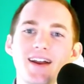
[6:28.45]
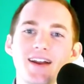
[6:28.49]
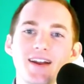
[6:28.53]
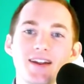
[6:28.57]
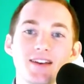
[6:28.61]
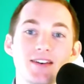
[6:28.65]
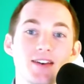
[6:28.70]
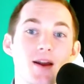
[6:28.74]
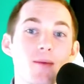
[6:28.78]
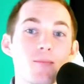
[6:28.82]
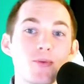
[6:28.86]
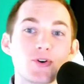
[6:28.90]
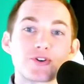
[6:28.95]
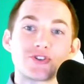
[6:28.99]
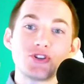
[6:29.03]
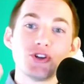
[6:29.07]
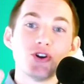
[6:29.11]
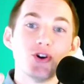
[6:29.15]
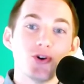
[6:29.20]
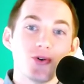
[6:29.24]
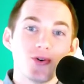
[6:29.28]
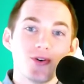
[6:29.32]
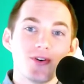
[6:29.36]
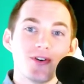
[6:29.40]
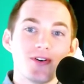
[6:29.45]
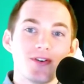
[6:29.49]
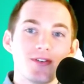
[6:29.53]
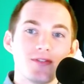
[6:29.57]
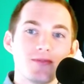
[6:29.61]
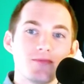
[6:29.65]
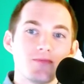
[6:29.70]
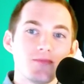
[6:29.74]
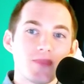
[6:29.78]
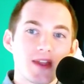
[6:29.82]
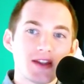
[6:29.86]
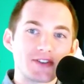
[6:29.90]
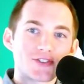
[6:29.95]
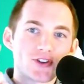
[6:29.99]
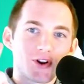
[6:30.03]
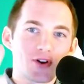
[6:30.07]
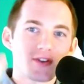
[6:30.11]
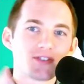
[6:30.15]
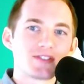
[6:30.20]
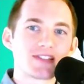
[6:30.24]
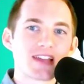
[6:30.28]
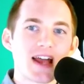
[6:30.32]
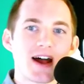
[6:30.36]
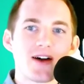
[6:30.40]
Number two, it
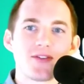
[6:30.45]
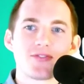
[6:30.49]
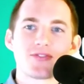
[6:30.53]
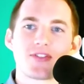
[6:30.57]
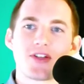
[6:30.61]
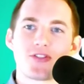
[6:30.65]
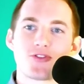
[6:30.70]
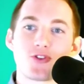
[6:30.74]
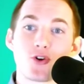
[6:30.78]
turns out that